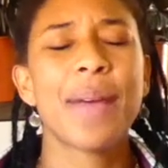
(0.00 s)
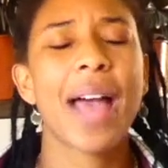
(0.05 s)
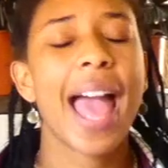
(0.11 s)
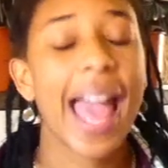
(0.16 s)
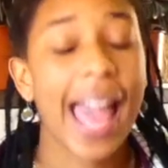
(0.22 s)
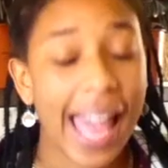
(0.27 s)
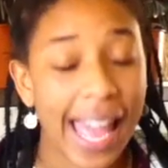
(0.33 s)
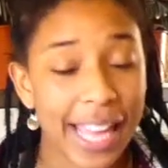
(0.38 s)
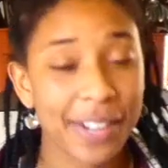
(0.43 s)

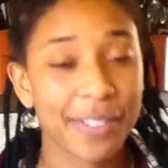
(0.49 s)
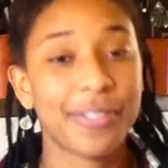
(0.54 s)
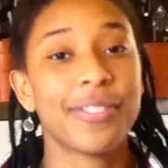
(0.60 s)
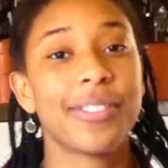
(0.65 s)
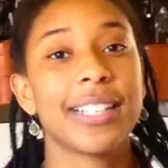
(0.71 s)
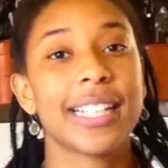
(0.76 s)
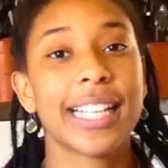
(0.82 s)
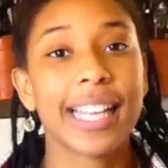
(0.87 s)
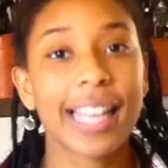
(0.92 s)

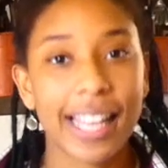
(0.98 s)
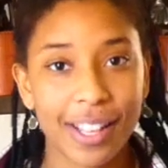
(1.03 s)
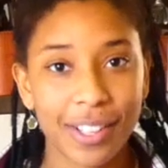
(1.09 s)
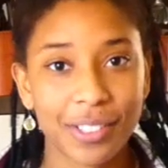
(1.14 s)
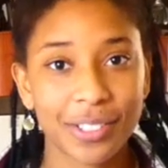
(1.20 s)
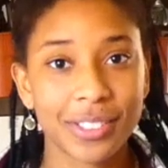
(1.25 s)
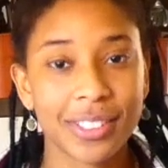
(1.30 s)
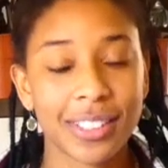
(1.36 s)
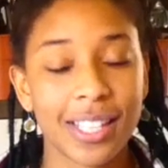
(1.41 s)
painfully
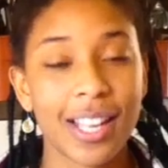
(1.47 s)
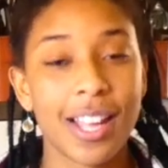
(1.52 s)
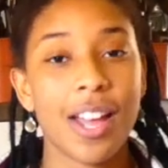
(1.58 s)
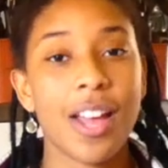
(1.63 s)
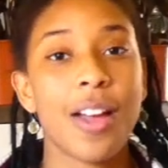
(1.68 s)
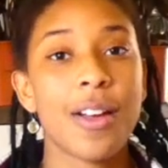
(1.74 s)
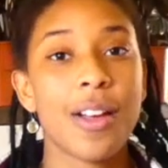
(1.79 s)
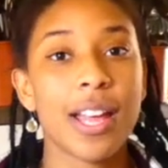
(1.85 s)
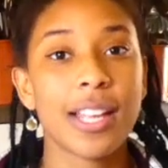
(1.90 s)
killed
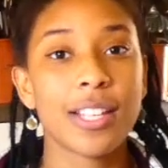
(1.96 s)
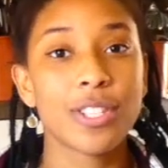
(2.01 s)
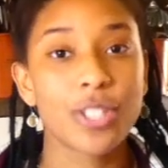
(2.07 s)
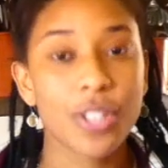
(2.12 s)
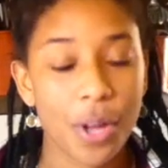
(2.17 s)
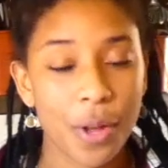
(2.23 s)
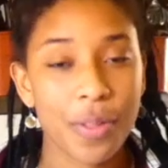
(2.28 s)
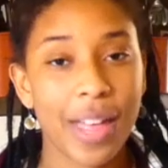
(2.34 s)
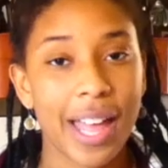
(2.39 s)

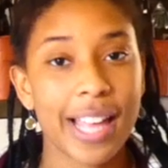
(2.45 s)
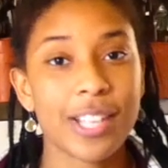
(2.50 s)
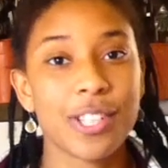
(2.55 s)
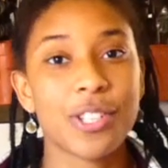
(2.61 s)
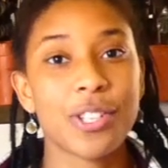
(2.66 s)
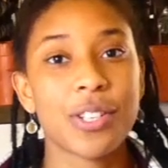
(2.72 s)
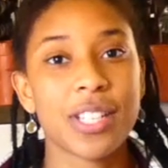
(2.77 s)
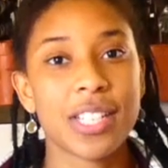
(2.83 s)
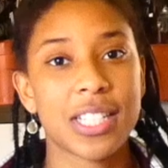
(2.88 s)
so that
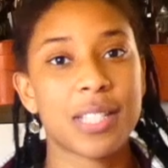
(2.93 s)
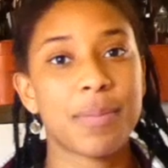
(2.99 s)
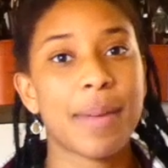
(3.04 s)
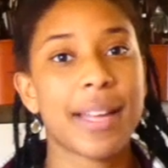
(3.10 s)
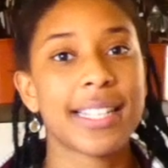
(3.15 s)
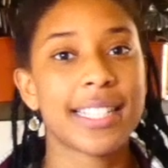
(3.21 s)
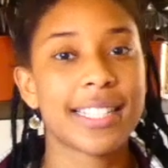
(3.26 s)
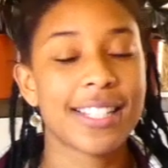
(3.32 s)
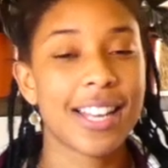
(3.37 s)
you could
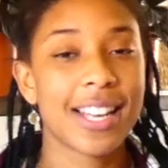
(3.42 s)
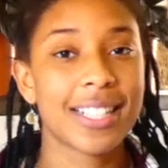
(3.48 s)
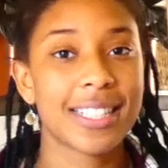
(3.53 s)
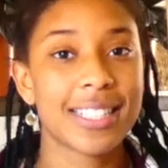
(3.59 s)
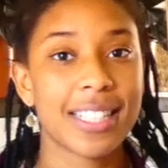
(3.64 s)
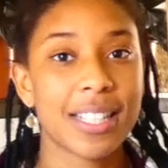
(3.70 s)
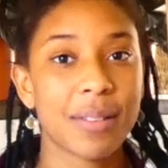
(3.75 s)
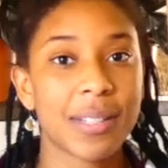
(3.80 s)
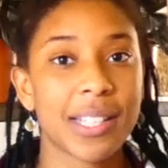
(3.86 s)
spend
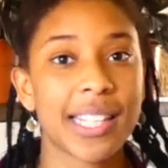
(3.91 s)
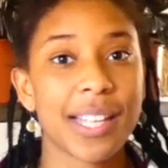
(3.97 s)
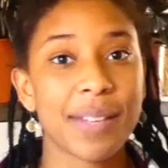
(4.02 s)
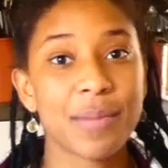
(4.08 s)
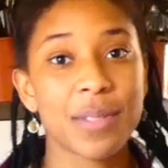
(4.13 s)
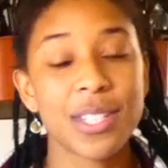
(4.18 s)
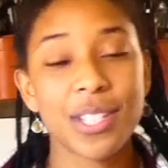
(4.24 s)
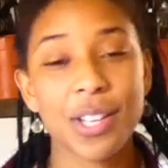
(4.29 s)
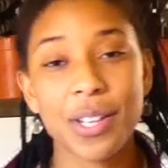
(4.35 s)
eternity with him,
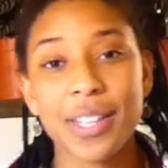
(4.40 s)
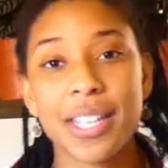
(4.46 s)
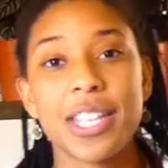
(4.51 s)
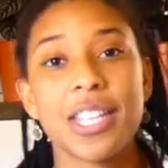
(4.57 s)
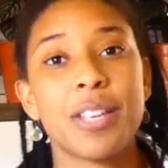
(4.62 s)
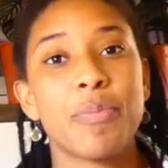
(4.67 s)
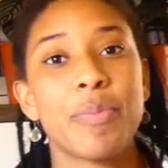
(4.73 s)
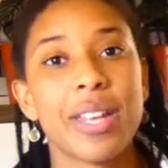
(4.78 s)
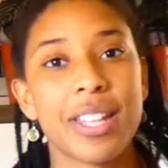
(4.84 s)
so that you
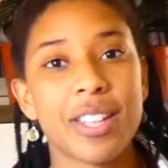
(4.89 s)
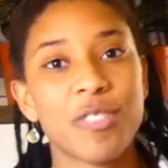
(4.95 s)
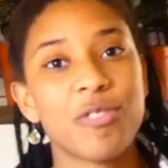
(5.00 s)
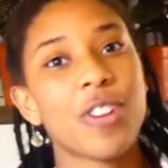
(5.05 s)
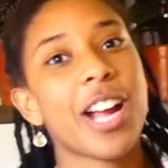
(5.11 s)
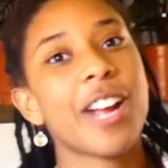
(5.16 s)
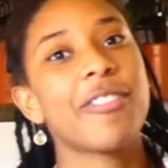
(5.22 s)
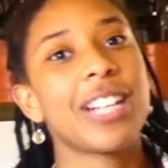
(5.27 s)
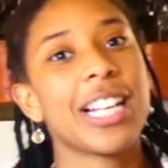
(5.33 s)
could be in the
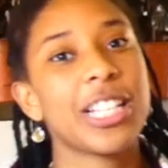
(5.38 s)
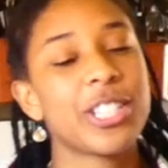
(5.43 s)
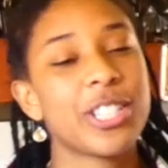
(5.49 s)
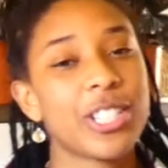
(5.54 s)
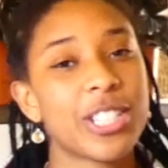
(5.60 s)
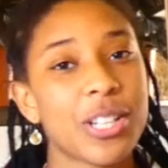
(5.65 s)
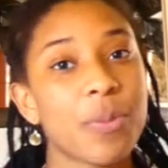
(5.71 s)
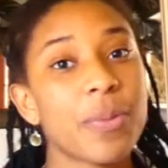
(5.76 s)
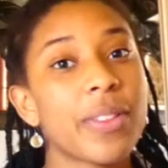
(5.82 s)
right
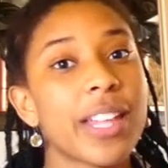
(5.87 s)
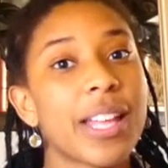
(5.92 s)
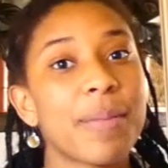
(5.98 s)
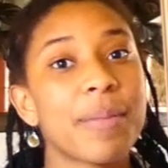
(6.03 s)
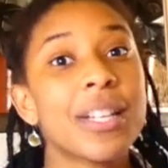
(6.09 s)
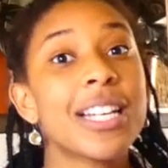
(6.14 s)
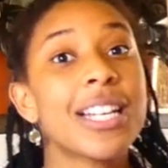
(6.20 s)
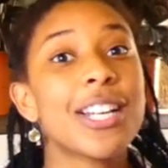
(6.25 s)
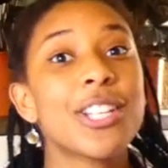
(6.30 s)
relationship with him.
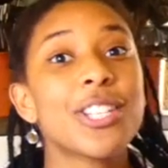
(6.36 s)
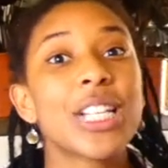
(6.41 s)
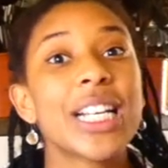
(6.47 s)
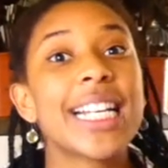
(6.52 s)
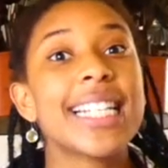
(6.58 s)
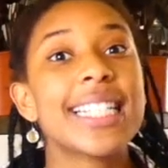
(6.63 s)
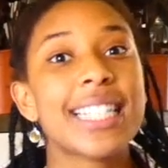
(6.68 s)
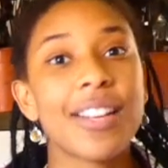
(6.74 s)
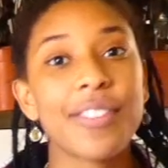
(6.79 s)
So
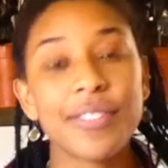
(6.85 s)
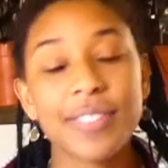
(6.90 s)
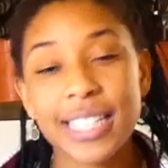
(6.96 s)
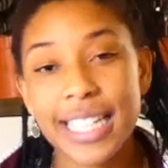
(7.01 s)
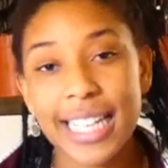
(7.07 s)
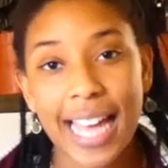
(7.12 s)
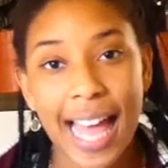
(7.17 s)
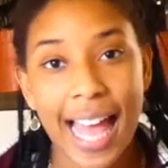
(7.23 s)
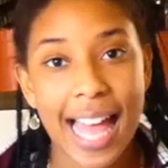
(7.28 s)
he
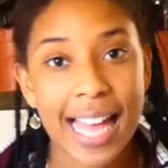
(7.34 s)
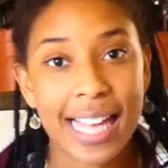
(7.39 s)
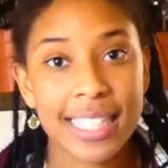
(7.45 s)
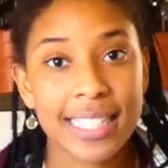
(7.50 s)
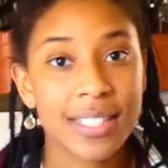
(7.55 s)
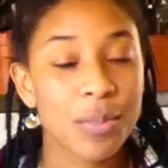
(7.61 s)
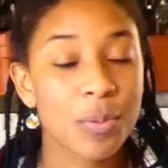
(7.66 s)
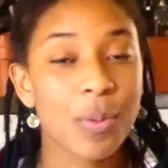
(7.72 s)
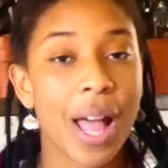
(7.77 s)
definitely
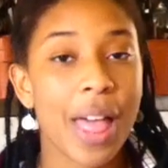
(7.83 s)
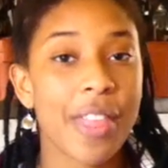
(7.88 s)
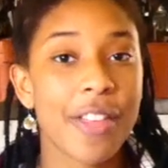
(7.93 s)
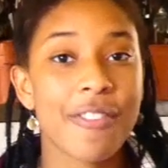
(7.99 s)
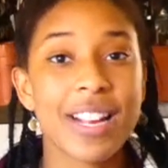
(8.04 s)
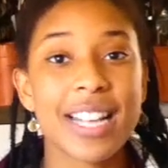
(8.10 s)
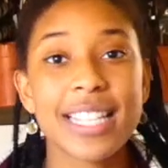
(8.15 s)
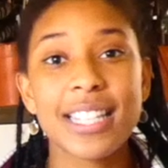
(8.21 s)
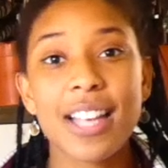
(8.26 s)
cares, whether
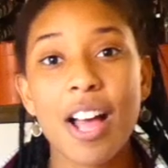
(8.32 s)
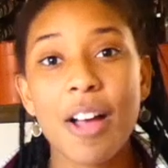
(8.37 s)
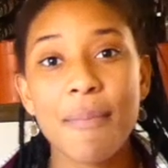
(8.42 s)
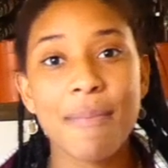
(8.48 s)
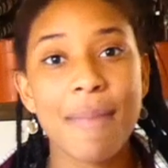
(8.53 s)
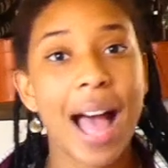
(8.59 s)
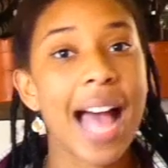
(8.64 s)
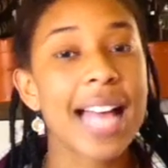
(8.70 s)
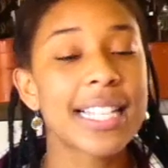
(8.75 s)
it's a
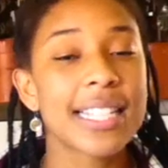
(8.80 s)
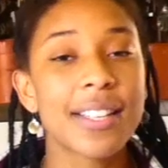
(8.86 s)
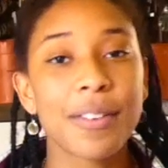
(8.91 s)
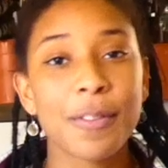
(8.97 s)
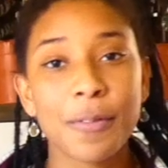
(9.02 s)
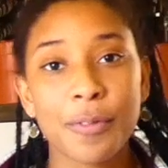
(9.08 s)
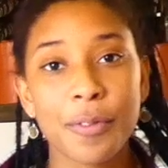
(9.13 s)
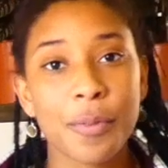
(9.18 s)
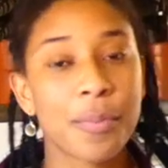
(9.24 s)

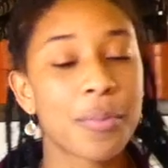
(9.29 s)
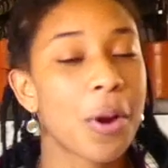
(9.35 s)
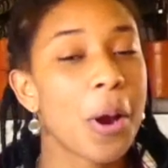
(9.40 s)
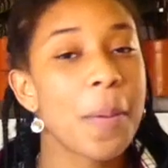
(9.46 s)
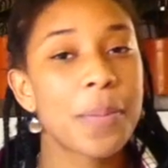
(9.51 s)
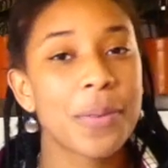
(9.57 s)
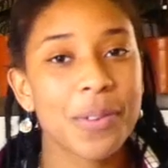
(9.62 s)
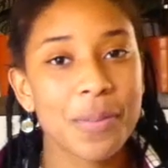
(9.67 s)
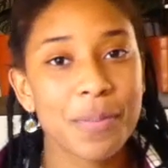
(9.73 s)
massive
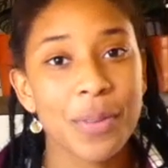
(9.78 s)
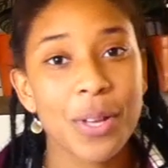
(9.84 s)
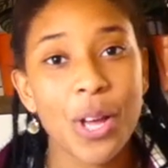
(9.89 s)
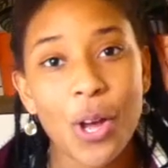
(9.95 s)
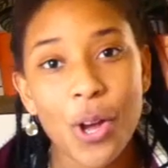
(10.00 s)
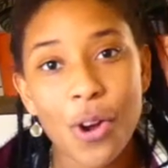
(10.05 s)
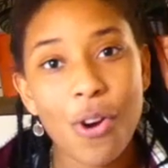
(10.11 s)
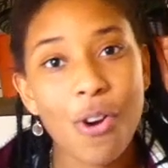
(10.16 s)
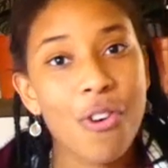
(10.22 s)
problem
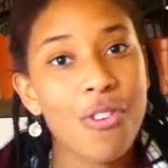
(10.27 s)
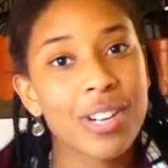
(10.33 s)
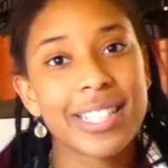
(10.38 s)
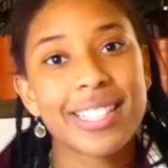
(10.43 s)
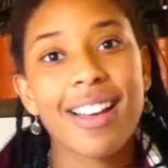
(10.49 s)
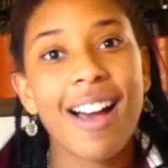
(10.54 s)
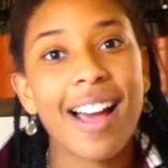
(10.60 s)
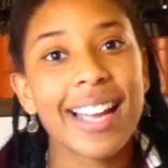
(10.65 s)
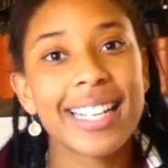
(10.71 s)
or a
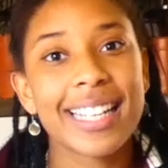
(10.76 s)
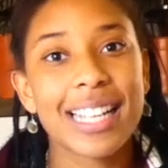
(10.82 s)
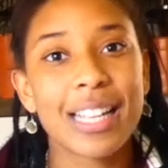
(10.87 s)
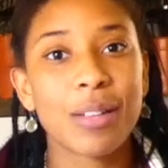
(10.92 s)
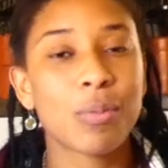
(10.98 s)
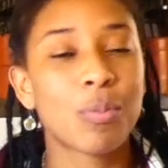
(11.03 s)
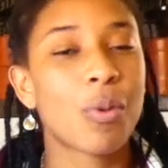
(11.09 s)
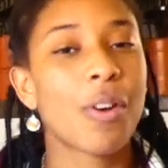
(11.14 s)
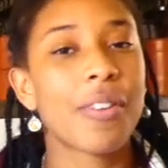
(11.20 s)

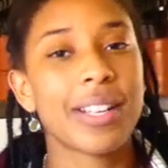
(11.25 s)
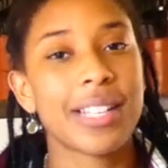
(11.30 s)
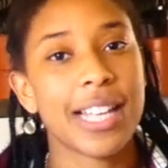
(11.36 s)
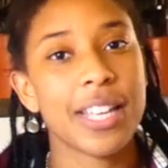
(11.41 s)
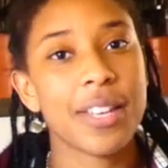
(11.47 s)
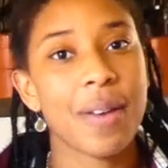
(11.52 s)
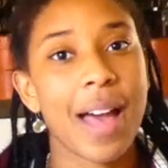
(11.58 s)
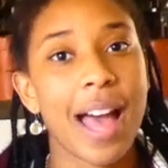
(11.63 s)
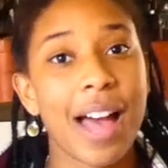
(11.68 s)
tiny worry that
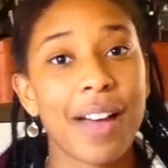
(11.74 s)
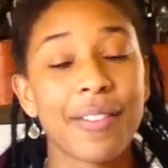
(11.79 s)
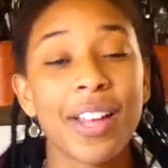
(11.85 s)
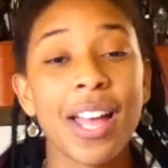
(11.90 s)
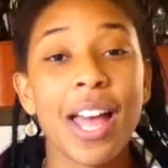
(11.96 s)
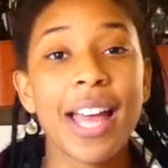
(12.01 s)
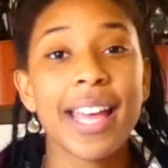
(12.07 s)
you have.